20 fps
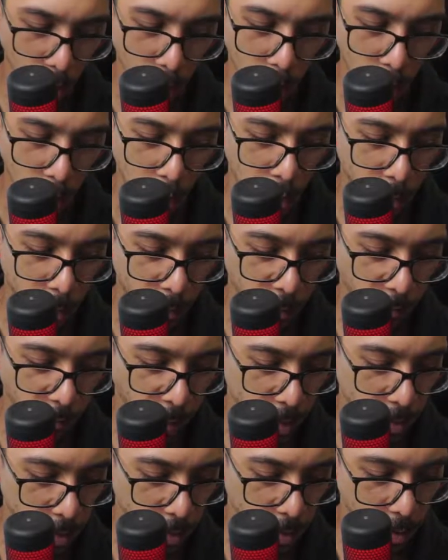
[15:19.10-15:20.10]
I moved
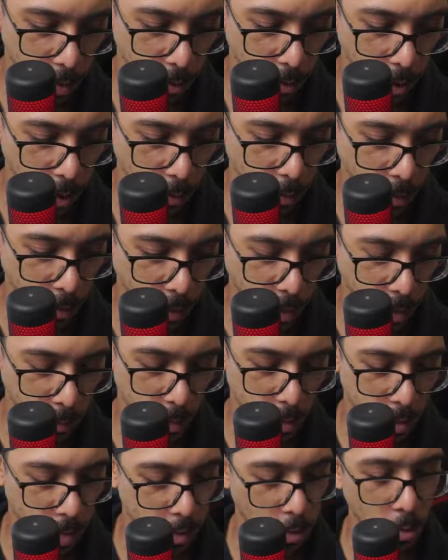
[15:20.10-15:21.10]
back to Illinois. He moved back to
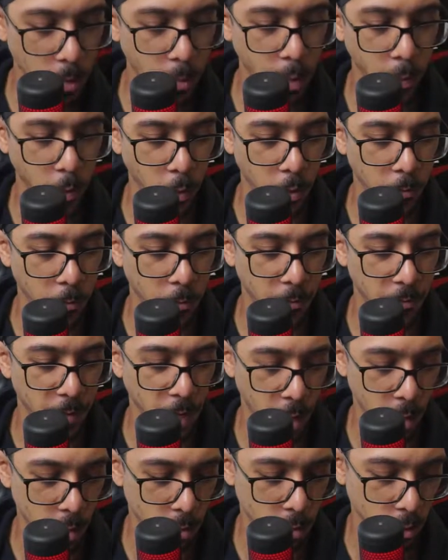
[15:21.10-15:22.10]
Minnesota. We both moved
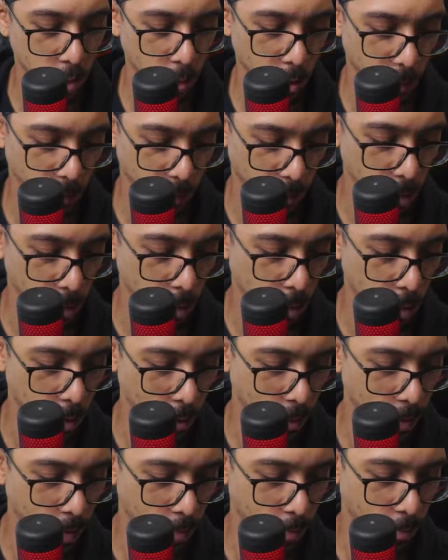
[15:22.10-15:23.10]
to Arizona for
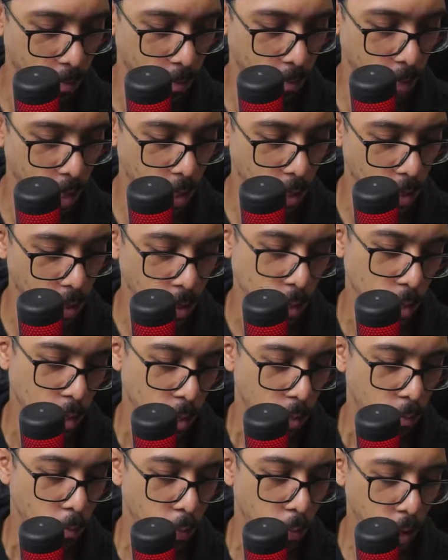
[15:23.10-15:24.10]

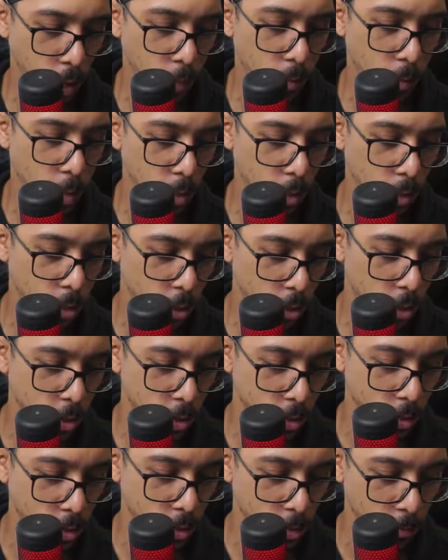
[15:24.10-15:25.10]
pretty
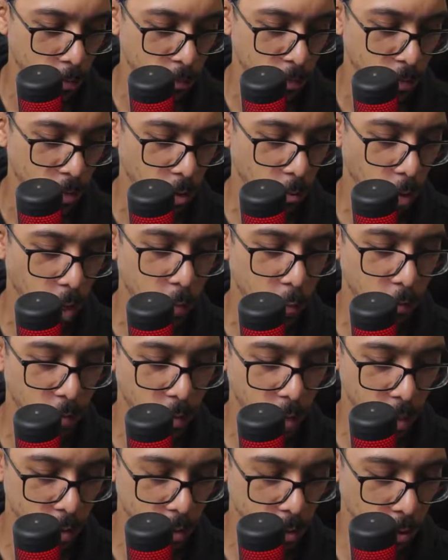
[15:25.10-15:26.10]
much. Well, I moved to
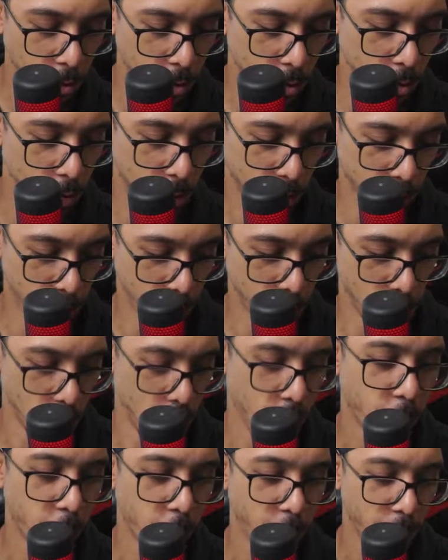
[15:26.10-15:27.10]
Arizona to
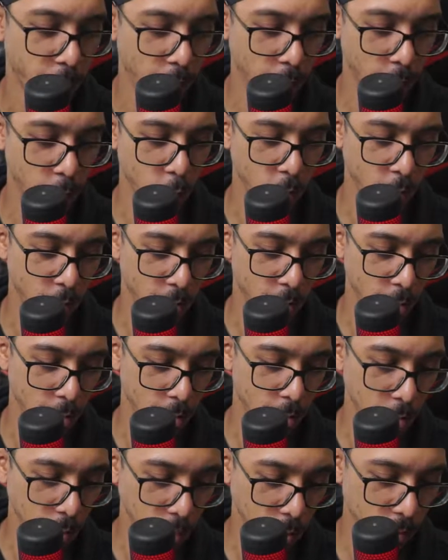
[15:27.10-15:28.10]
move. He moved to
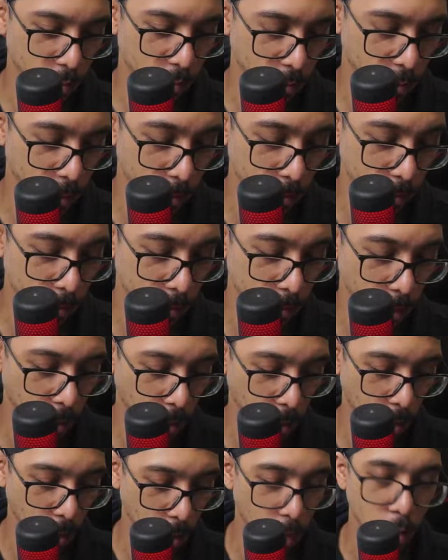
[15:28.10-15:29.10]
Arizona for
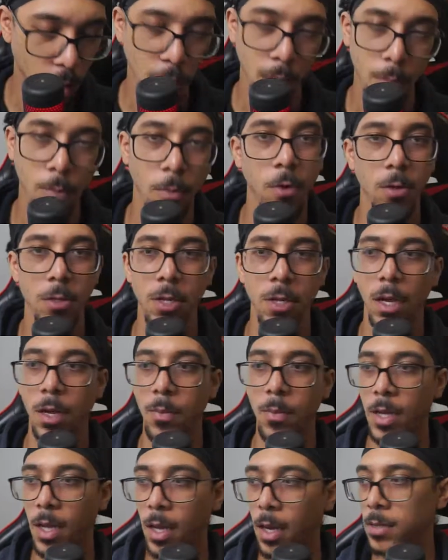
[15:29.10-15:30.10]
motorcycle
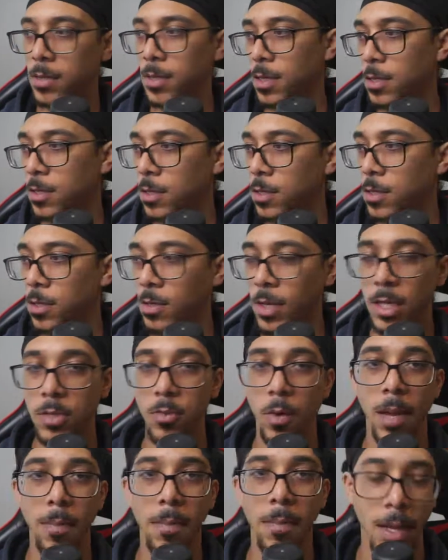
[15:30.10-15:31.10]
mechanics. And that's
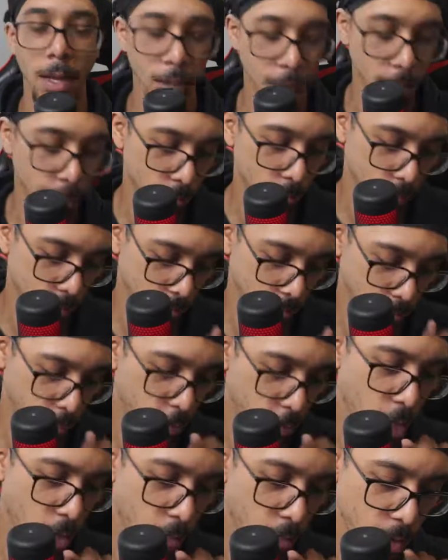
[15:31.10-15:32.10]
where I met him.
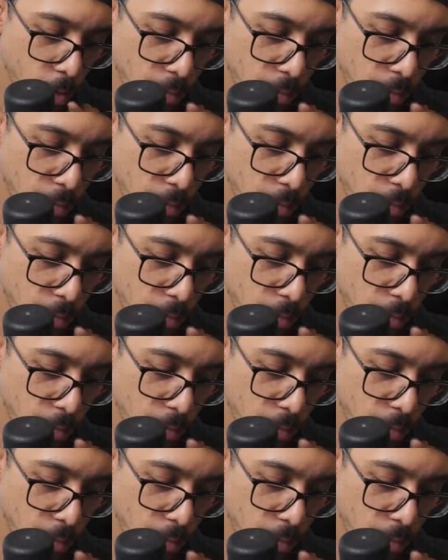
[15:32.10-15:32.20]
Became best